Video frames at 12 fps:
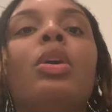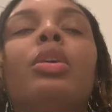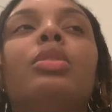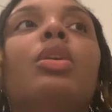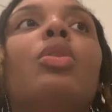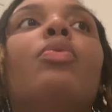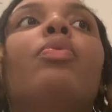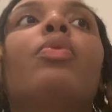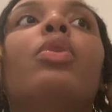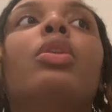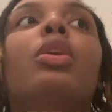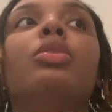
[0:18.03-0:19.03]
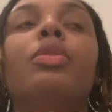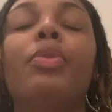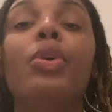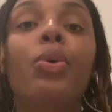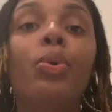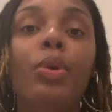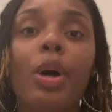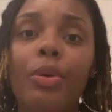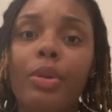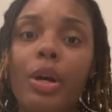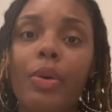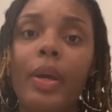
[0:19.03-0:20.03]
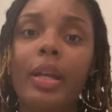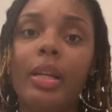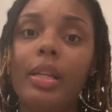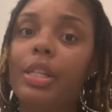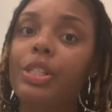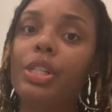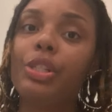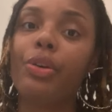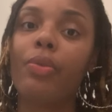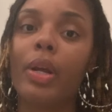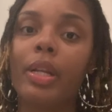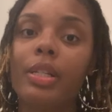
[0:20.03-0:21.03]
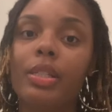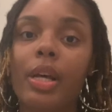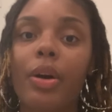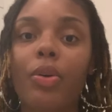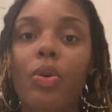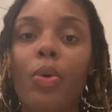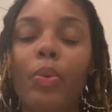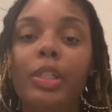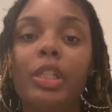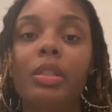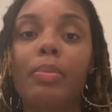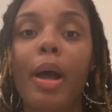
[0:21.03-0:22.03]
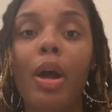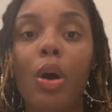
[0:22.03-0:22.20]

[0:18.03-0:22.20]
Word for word: so for those of you who don't know in addition to running Suckle which is my